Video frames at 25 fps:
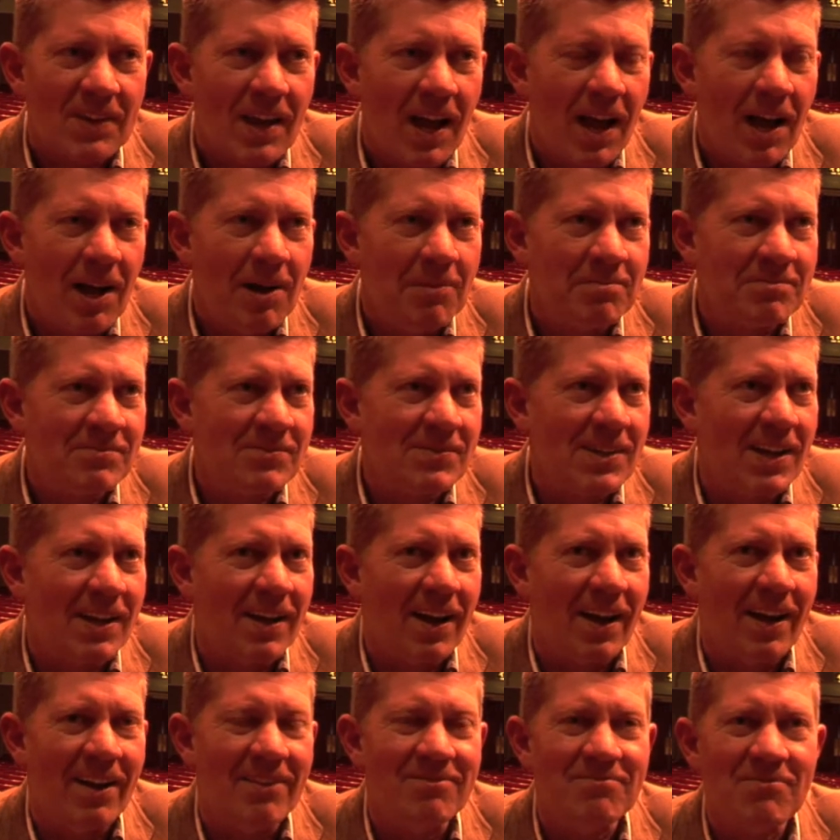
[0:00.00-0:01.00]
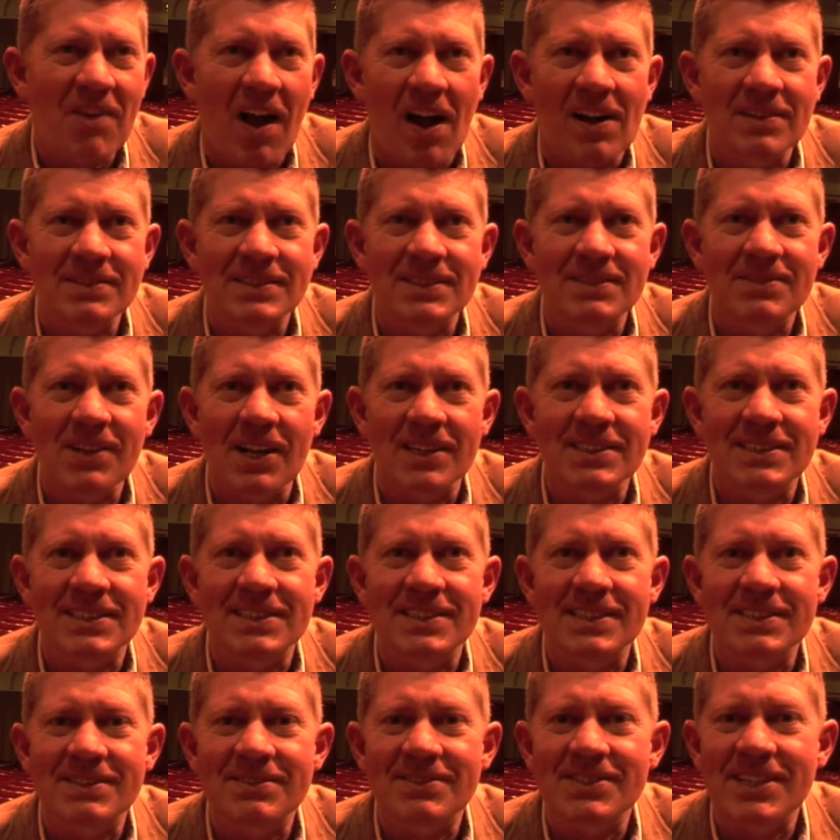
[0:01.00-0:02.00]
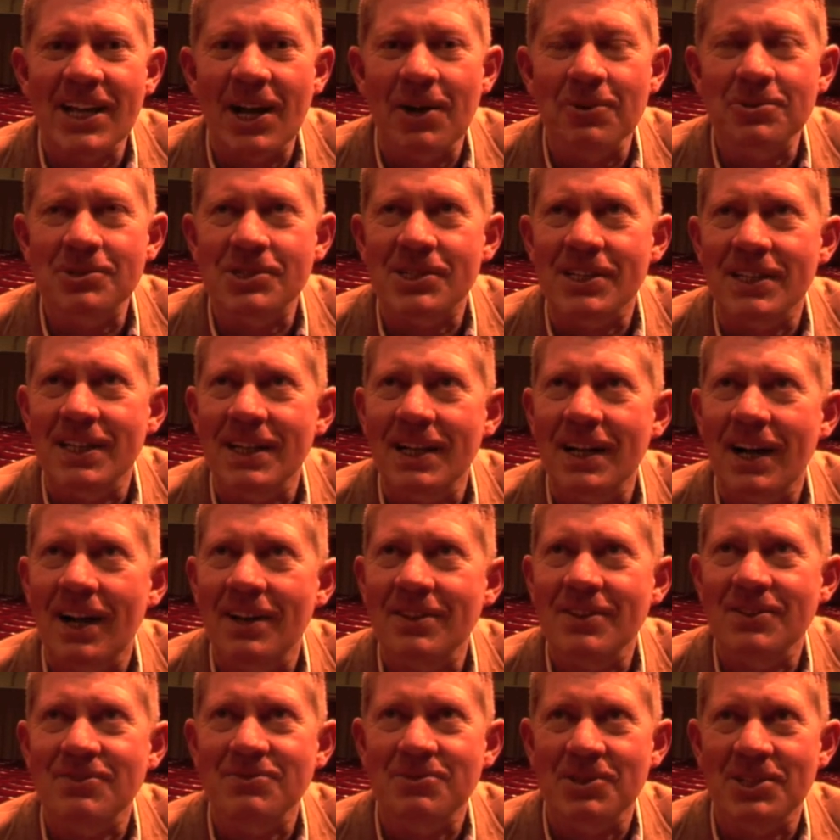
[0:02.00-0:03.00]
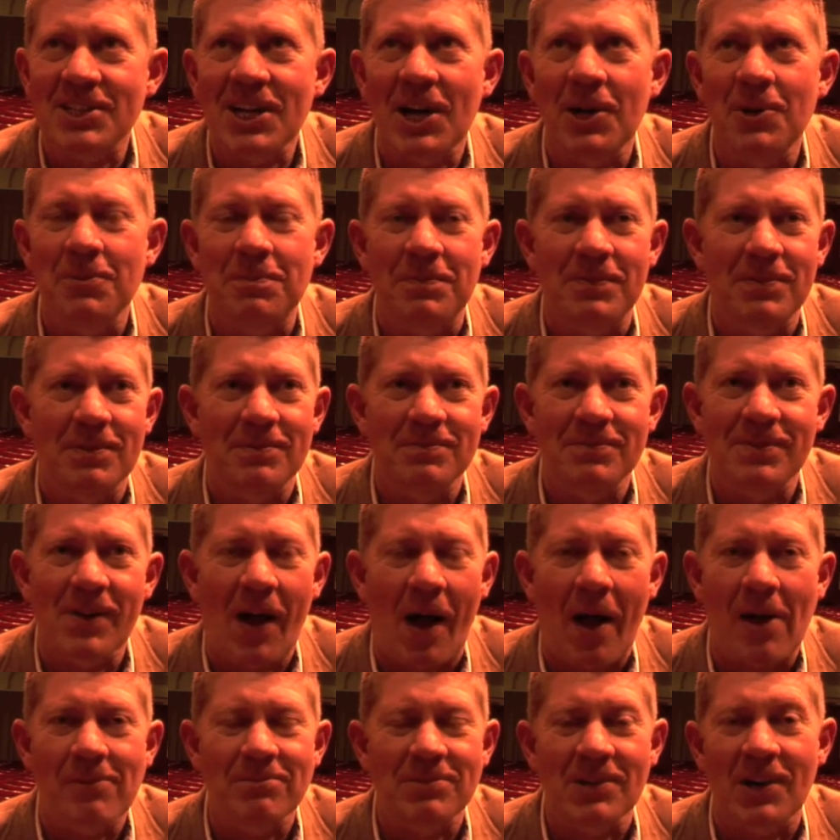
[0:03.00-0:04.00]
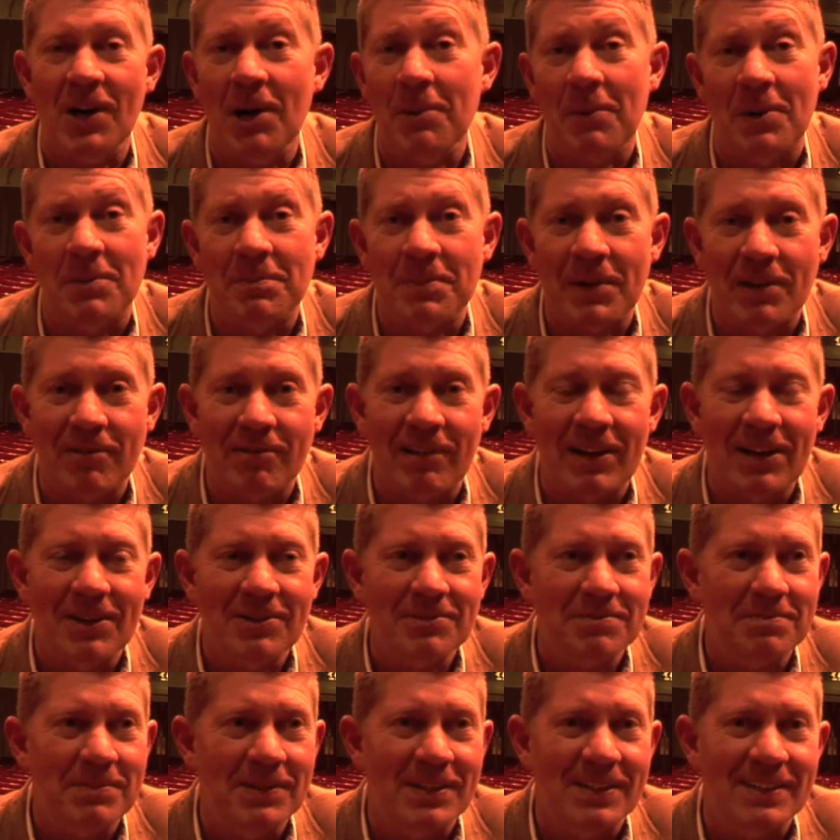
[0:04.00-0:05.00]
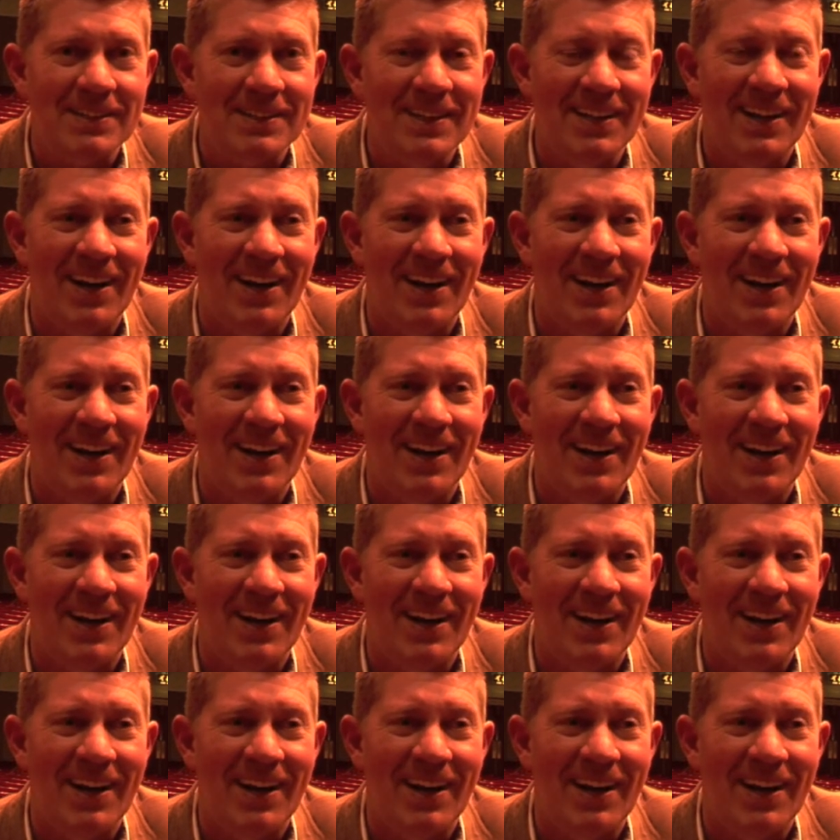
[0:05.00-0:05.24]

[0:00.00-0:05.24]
I doubt it. I would hope, well, I won't be around, but